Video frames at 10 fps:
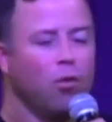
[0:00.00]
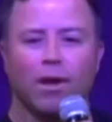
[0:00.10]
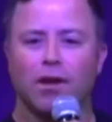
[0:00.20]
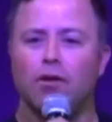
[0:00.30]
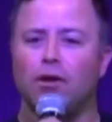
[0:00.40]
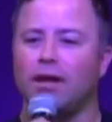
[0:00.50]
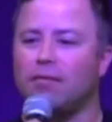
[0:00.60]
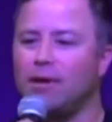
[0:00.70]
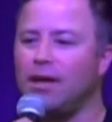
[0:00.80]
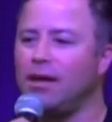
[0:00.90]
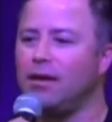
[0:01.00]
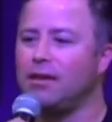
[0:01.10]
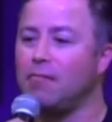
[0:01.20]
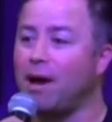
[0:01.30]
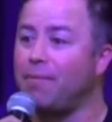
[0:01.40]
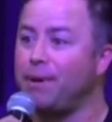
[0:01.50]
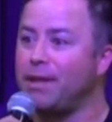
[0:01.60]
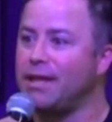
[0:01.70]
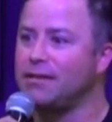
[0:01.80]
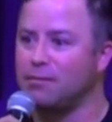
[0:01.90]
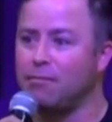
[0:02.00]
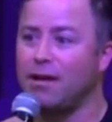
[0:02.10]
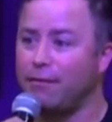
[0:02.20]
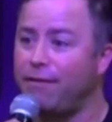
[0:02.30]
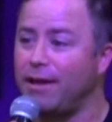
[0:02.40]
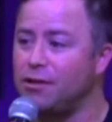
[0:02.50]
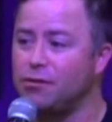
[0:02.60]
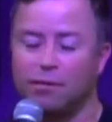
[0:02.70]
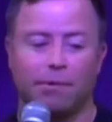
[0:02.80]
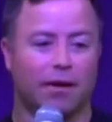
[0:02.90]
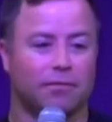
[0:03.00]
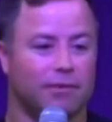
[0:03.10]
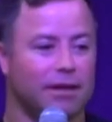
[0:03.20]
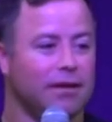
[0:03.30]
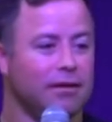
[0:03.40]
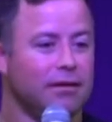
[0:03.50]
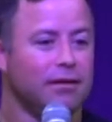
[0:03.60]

When you look at me, there might be things that might offend you about me.